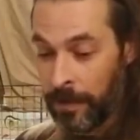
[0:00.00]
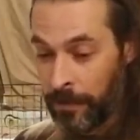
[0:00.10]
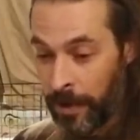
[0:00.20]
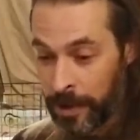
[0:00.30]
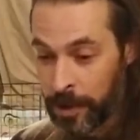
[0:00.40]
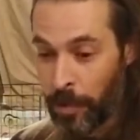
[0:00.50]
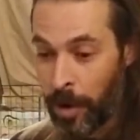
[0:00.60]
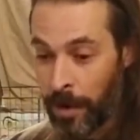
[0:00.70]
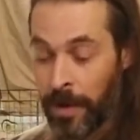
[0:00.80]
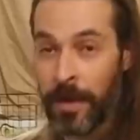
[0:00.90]
Very
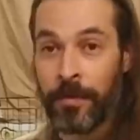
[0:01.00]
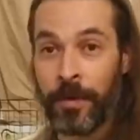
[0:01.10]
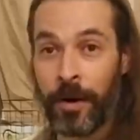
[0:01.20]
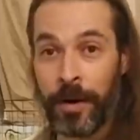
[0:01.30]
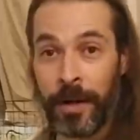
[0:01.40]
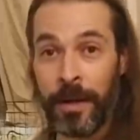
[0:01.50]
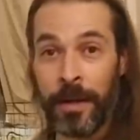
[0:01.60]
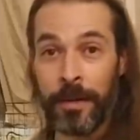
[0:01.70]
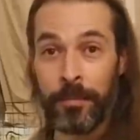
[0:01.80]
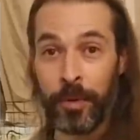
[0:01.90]
smart, very
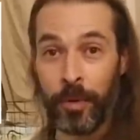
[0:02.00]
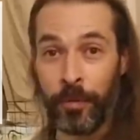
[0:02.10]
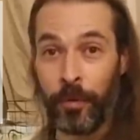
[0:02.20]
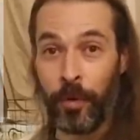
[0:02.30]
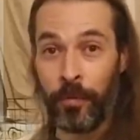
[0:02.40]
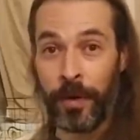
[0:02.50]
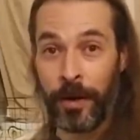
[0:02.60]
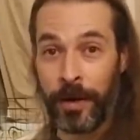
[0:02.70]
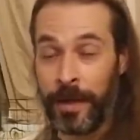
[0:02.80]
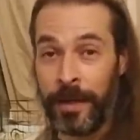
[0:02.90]
beautiful,
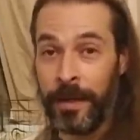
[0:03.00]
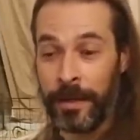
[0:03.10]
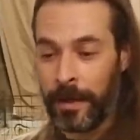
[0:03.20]
very